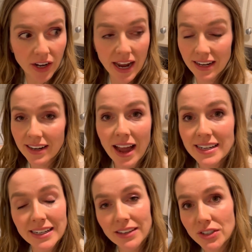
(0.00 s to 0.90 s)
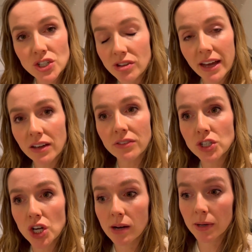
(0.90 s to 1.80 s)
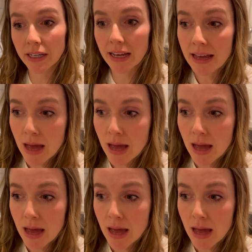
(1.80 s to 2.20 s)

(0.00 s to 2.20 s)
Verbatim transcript: And it, I didn't even do that good of a job on it,